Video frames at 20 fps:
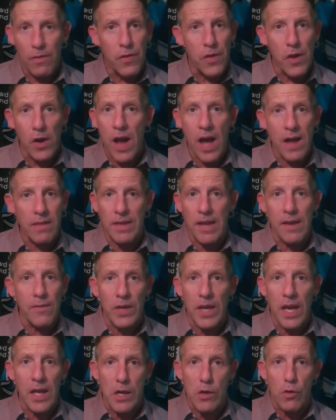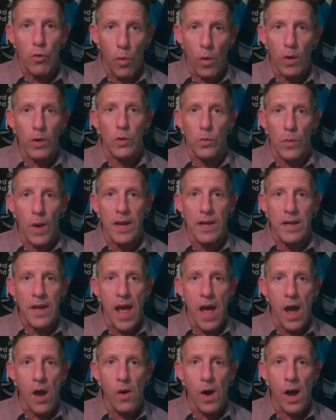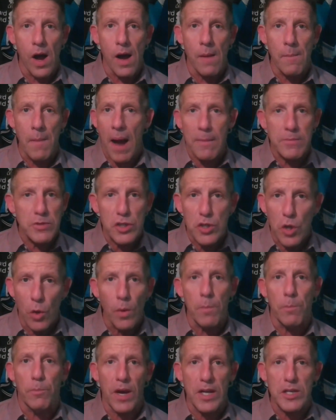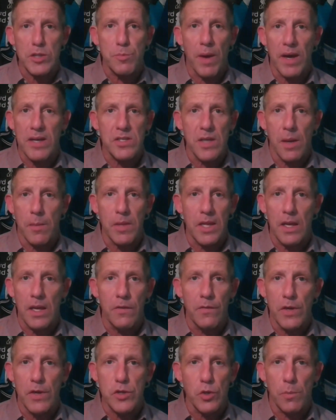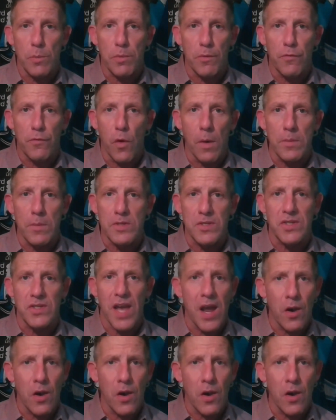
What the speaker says: They're not giving any quarter right now. I'm so impressed by some of the individual performances.